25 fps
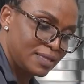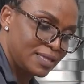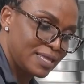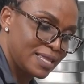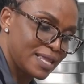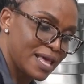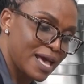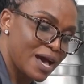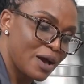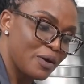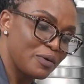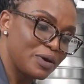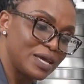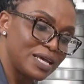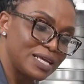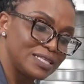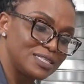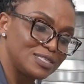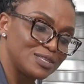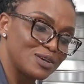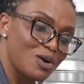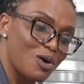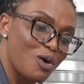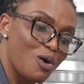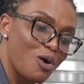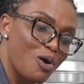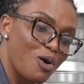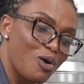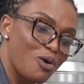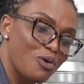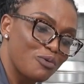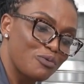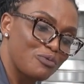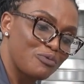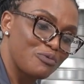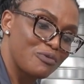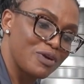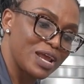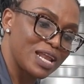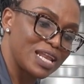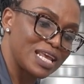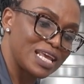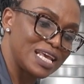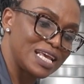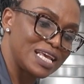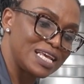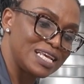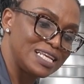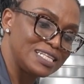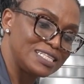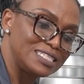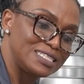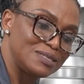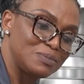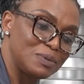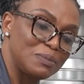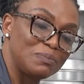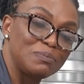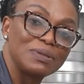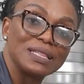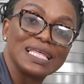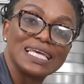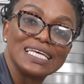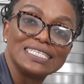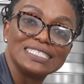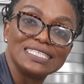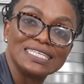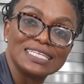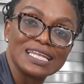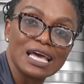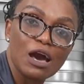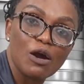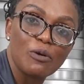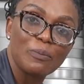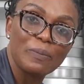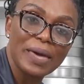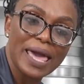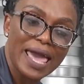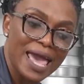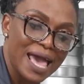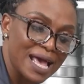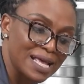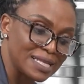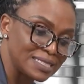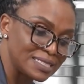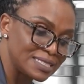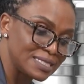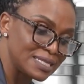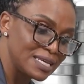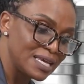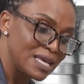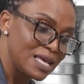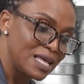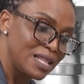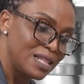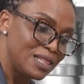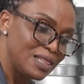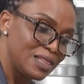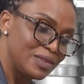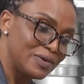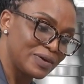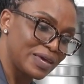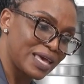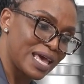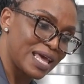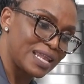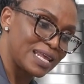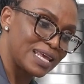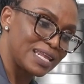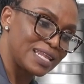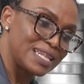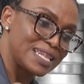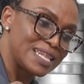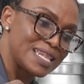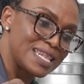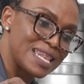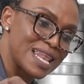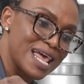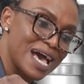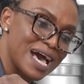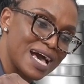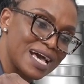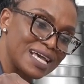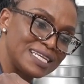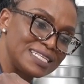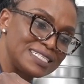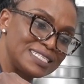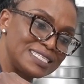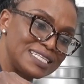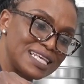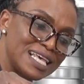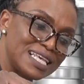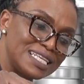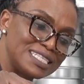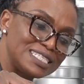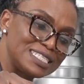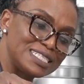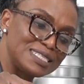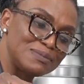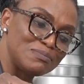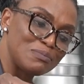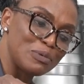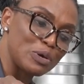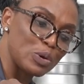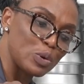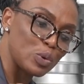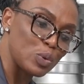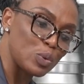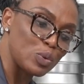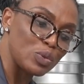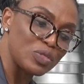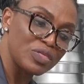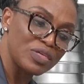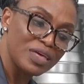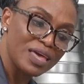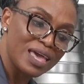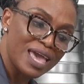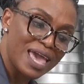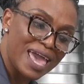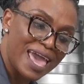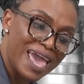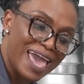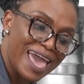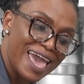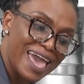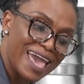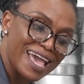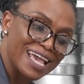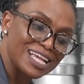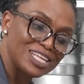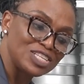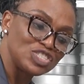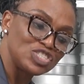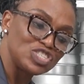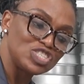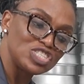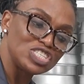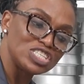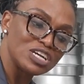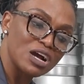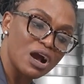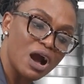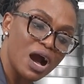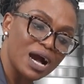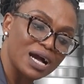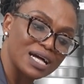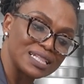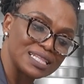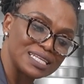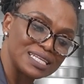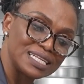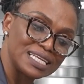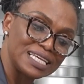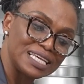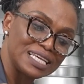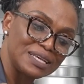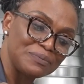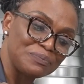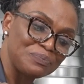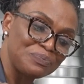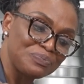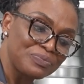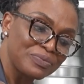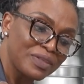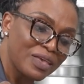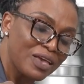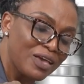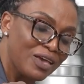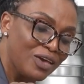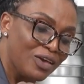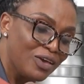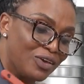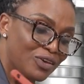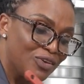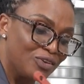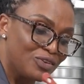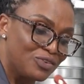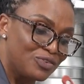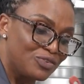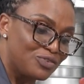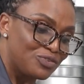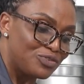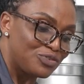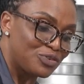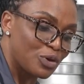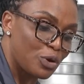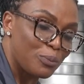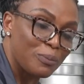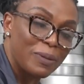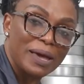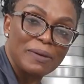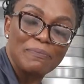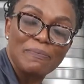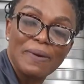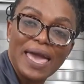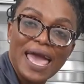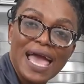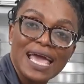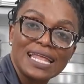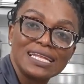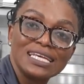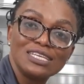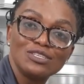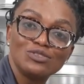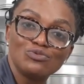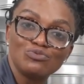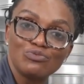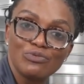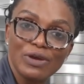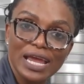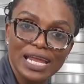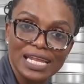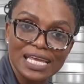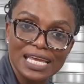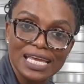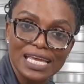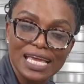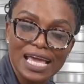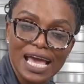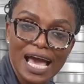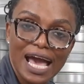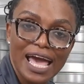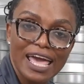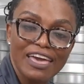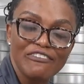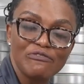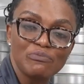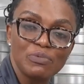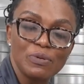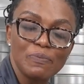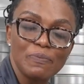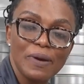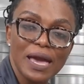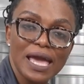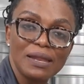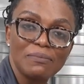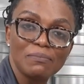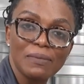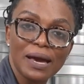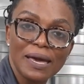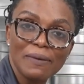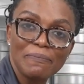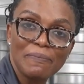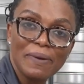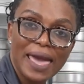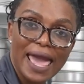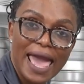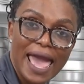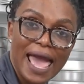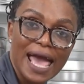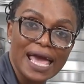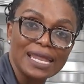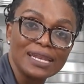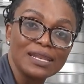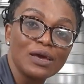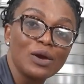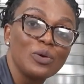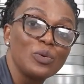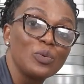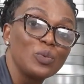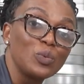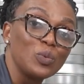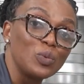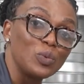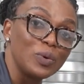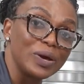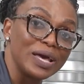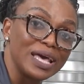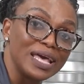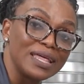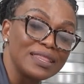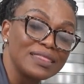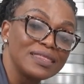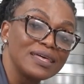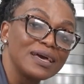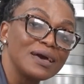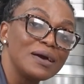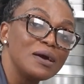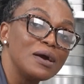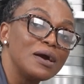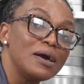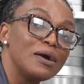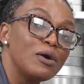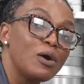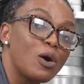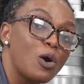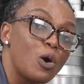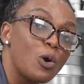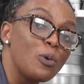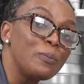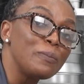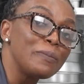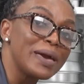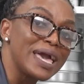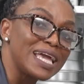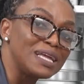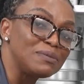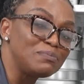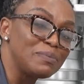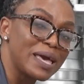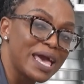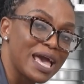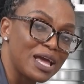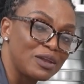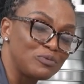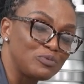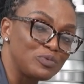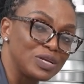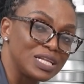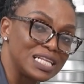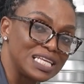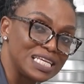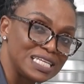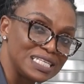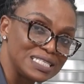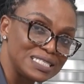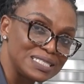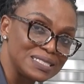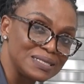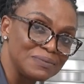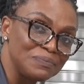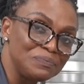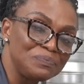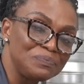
Now it's all ready to be placed in our pans. Look at it, nice, smooth, and chocolatey. So my pan is ready. I have prepared my pan with homemade pan release.